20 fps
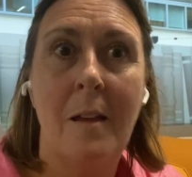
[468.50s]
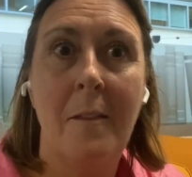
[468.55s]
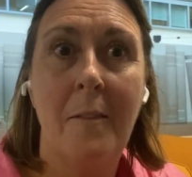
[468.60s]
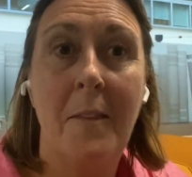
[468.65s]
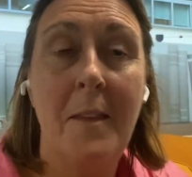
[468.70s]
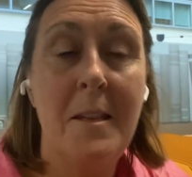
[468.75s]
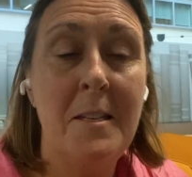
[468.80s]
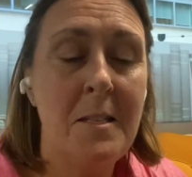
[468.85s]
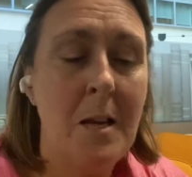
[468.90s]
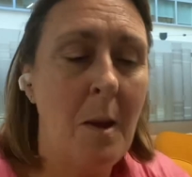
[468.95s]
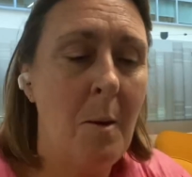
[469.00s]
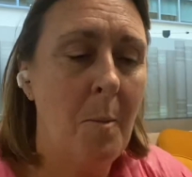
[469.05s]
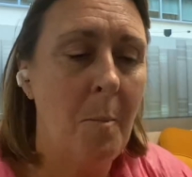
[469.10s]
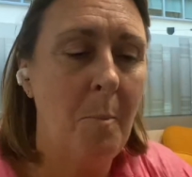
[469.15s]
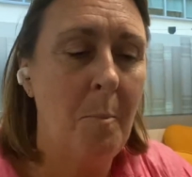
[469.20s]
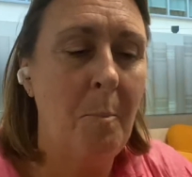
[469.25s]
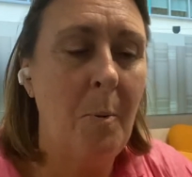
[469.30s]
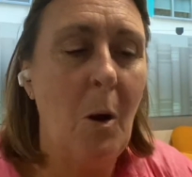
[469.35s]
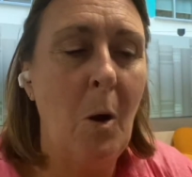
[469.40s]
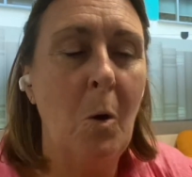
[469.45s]
These are
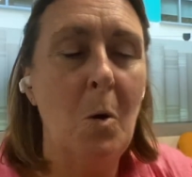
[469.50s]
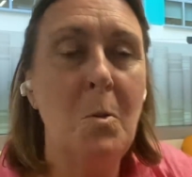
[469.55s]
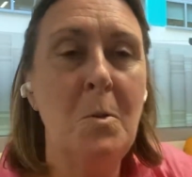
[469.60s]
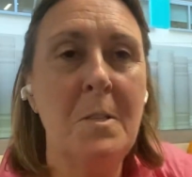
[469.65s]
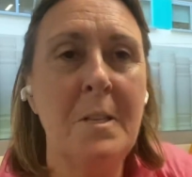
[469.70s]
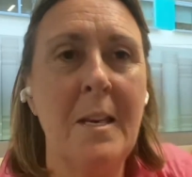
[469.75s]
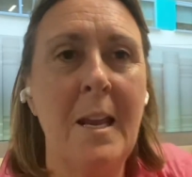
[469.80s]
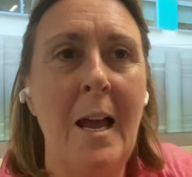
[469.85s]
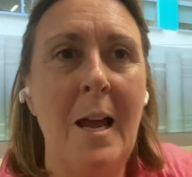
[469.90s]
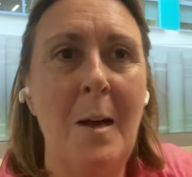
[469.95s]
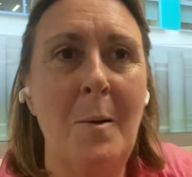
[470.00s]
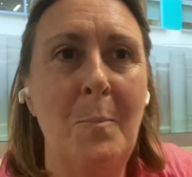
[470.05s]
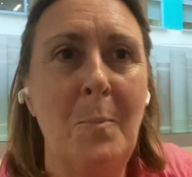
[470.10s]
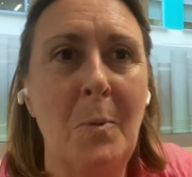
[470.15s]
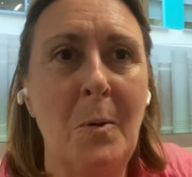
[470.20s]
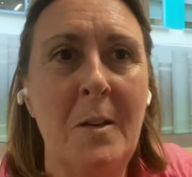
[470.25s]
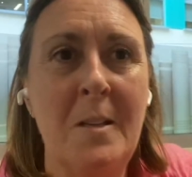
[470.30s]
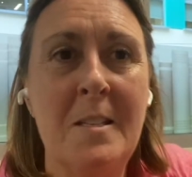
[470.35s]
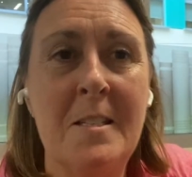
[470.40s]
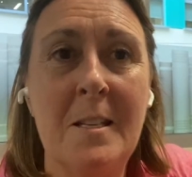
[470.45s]
postcard
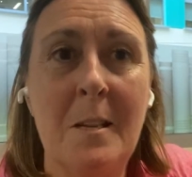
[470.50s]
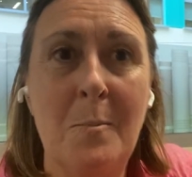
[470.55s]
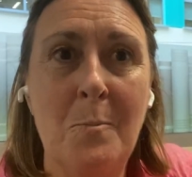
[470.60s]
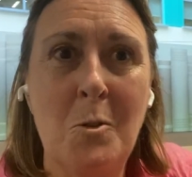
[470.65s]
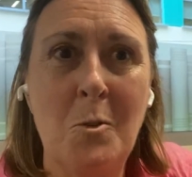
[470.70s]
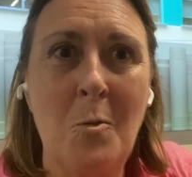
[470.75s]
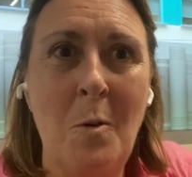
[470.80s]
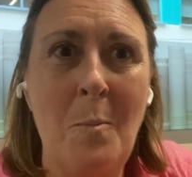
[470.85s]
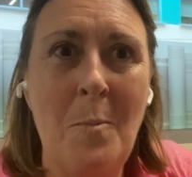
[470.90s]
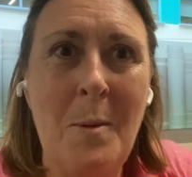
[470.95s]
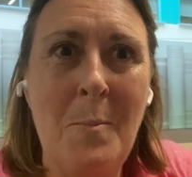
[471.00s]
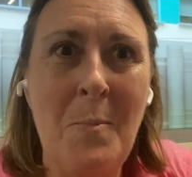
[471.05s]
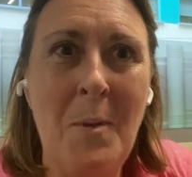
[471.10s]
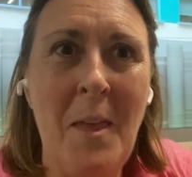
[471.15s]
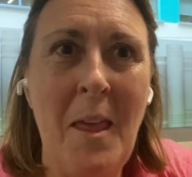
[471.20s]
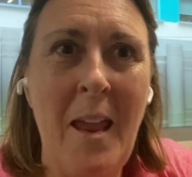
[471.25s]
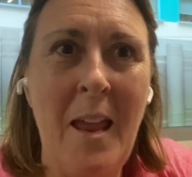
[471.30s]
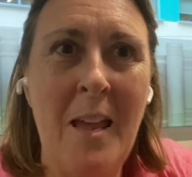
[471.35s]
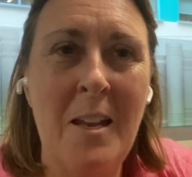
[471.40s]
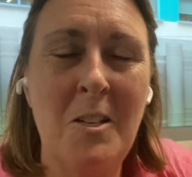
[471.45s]
precepts. Remember
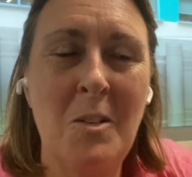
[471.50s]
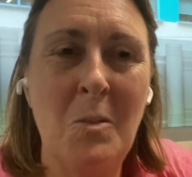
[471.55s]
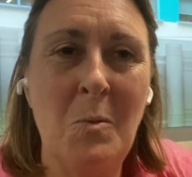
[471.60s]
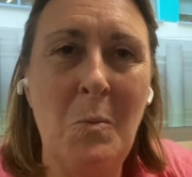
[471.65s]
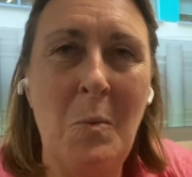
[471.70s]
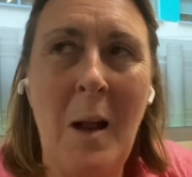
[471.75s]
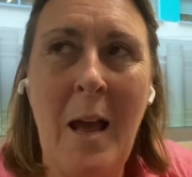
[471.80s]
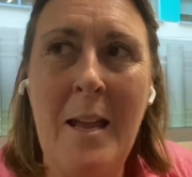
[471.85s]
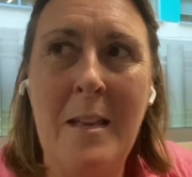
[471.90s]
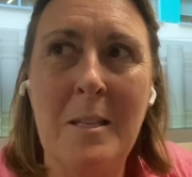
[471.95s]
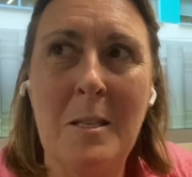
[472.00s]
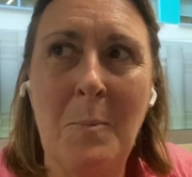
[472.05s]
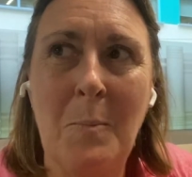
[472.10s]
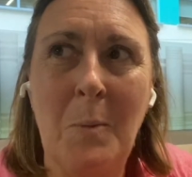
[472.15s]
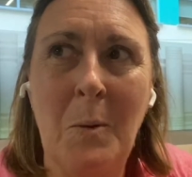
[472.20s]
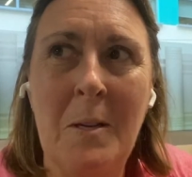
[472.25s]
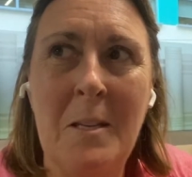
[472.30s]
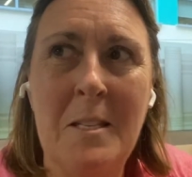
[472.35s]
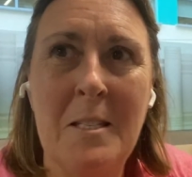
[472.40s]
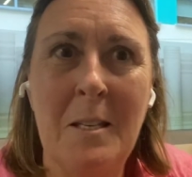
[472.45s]
they had to write the
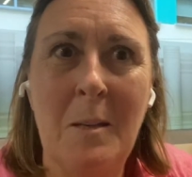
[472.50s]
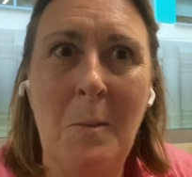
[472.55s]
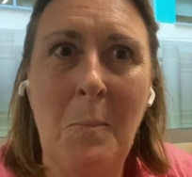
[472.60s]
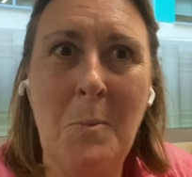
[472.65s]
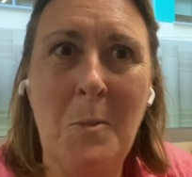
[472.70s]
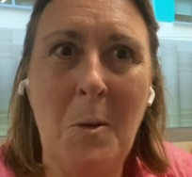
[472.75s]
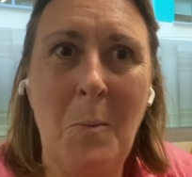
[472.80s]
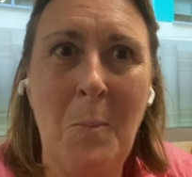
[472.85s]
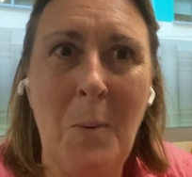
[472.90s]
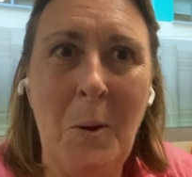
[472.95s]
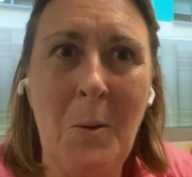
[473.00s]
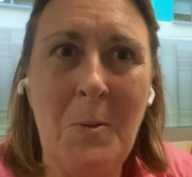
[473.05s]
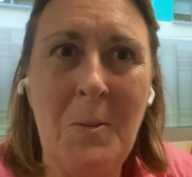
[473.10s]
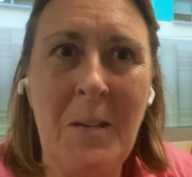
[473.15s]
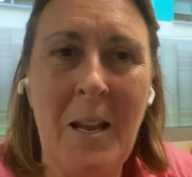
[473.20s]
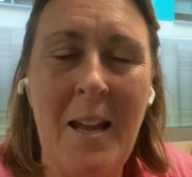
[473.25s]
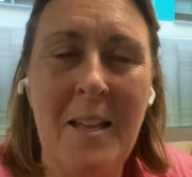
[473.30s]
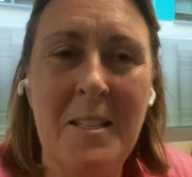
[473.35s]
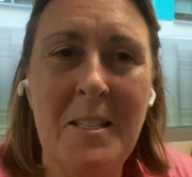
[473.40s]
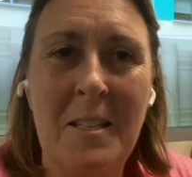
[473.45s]
precepts on
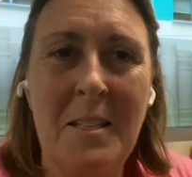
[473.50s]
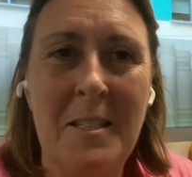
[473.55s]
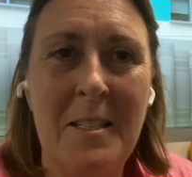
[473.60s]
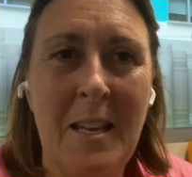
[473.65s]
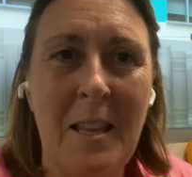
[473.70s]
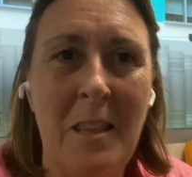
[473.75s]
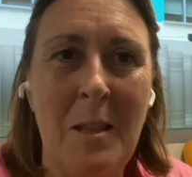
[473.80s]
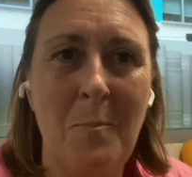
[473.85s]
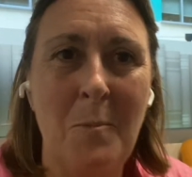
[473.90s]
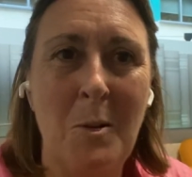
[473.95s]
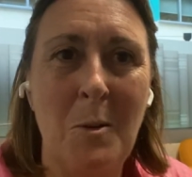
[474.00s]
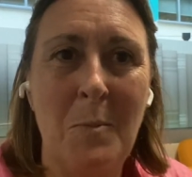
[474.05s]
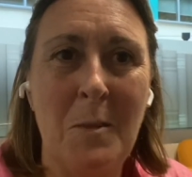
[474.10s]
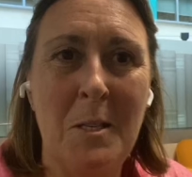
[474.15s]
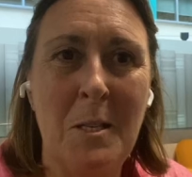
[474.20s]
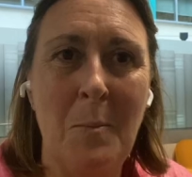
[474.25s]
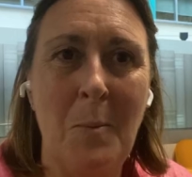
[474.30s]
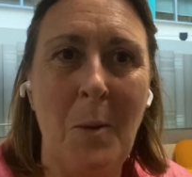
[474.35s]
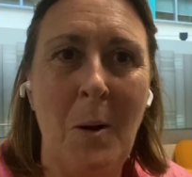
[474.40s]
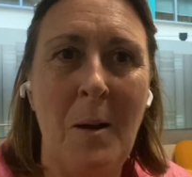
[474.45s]
postcards and send them to
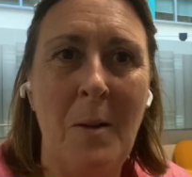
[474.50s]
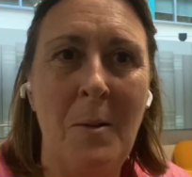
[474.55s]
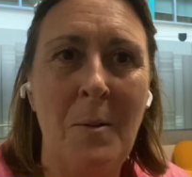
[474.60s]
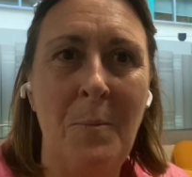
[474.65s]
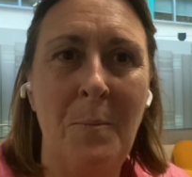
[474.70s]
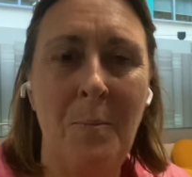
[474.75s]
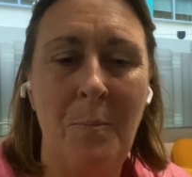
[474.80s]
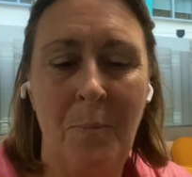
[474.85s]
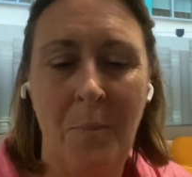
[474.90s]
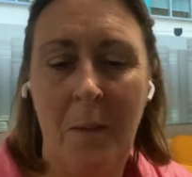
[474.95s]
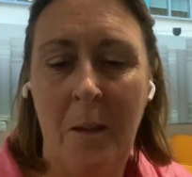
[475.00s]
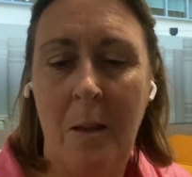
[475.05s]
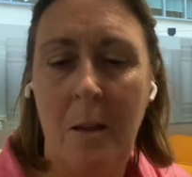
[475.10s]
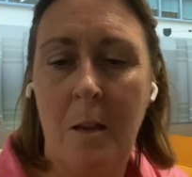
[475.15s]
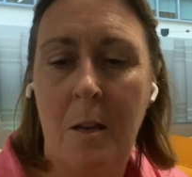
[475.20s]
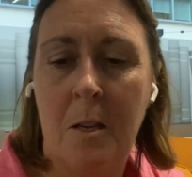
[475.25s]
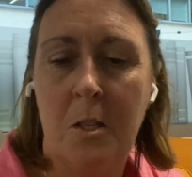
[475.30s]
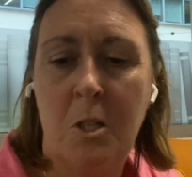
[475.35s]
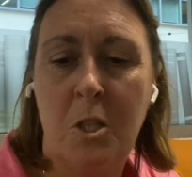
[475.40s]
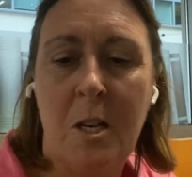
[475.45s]
Mr. Brown?
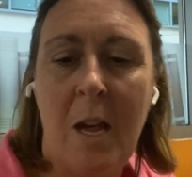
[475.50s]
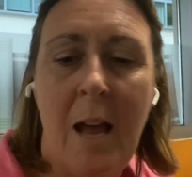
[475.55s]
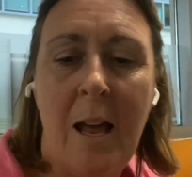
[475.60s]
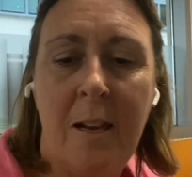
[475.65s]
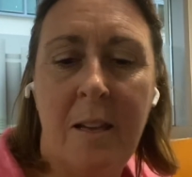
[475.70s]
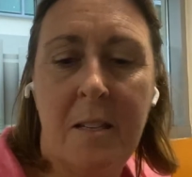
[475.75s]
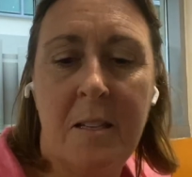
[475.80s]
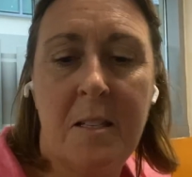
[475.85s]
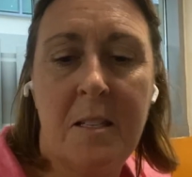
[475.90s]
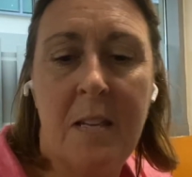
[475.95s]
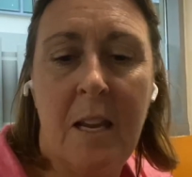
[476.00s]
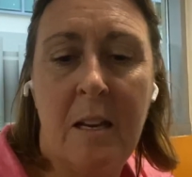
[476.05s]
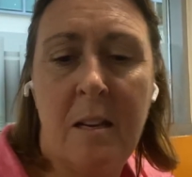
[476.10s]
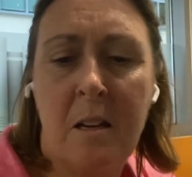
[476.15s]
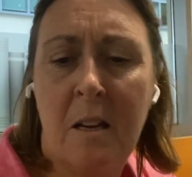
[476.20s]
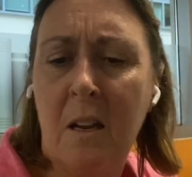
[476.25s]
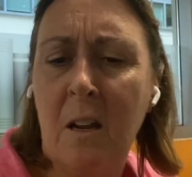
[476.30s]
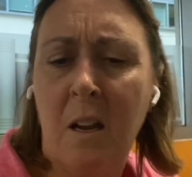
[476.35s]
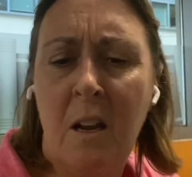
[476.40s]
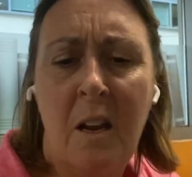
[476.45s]
Charlotte said,
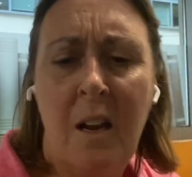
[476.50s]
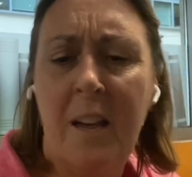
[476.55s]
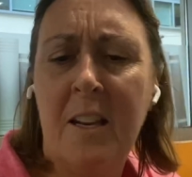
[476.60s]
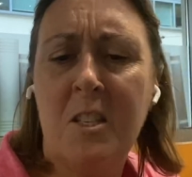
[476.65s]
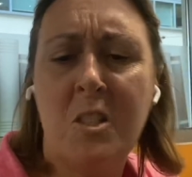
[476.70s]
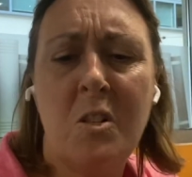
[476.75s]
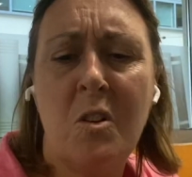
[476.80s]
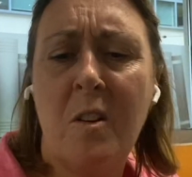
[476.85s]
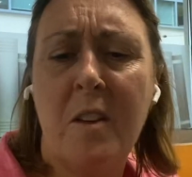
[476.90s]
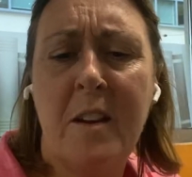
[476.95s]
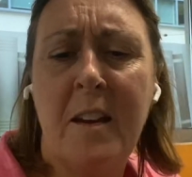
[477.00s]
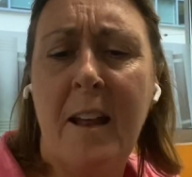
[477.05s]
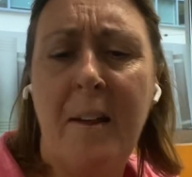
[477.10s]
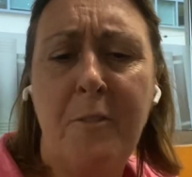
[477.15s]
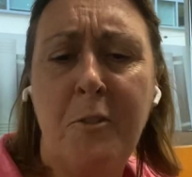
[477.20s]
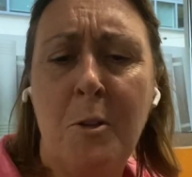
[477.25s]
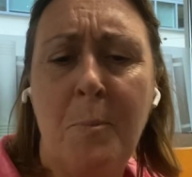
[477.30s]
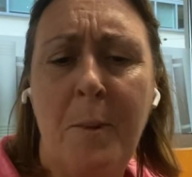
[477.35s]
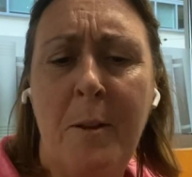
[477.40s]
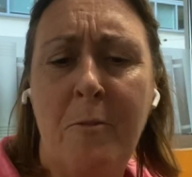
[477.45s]
it's not
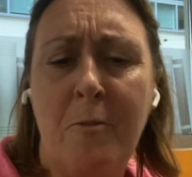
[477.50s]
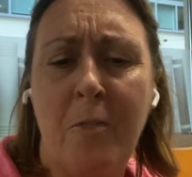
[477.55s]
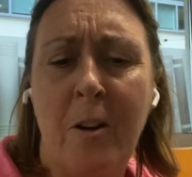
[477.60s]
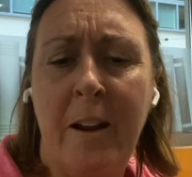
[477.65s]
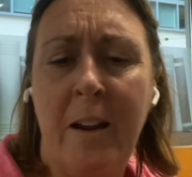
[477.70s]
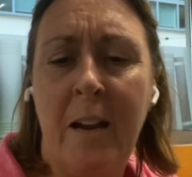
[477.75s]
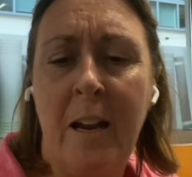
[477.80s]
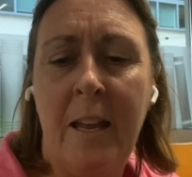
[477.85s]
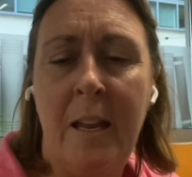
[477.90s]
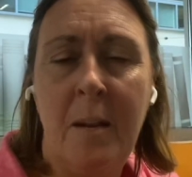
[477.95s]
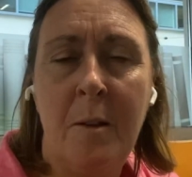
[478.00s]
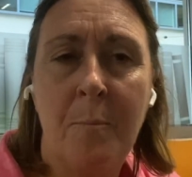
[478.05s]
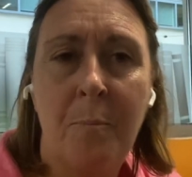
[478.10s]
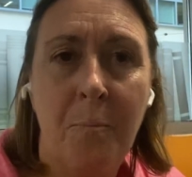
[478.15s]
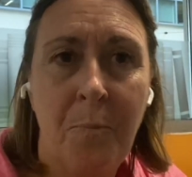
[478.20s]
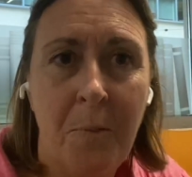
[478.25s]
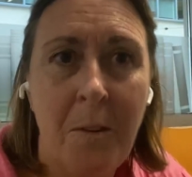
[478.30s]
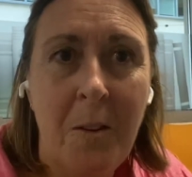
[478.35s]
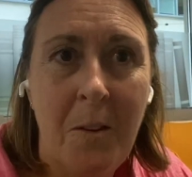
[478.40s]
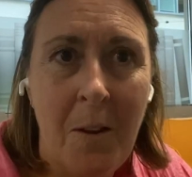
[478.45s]
enough to be friendly,
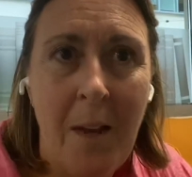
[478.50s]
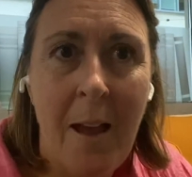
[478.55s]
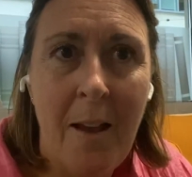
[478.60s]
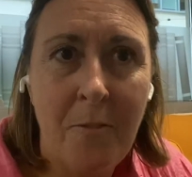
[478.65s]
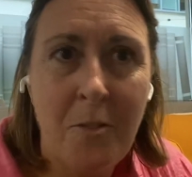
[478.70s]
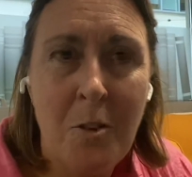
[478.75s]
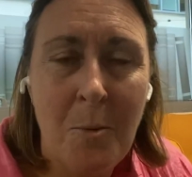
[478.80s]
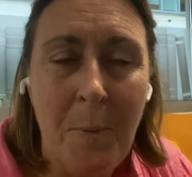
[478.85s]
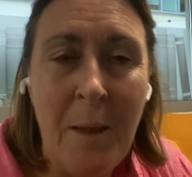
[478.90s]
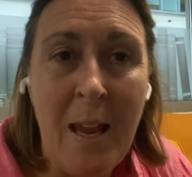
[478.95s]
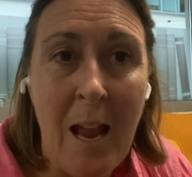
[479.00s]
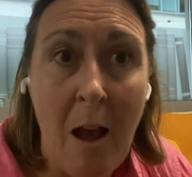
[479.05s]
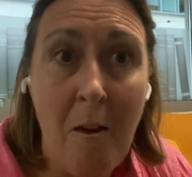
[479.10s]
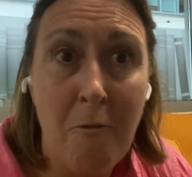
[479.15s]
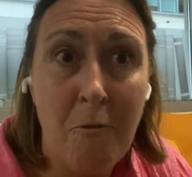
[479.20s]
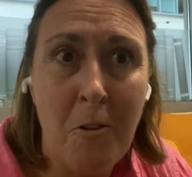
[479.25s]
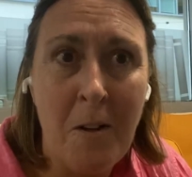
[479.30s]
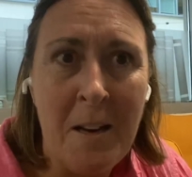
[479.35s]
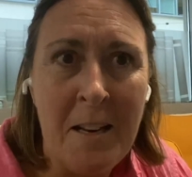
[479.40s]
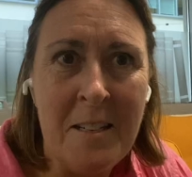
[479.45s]
you have to be a
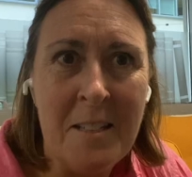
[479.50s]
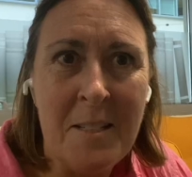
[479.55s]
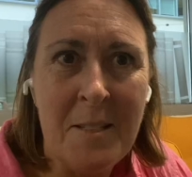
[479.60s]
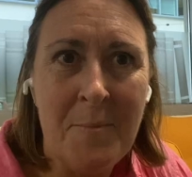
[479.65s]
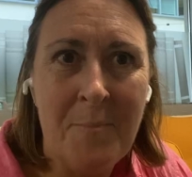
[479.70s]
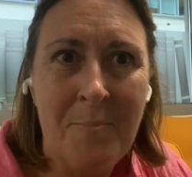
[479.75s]
friend.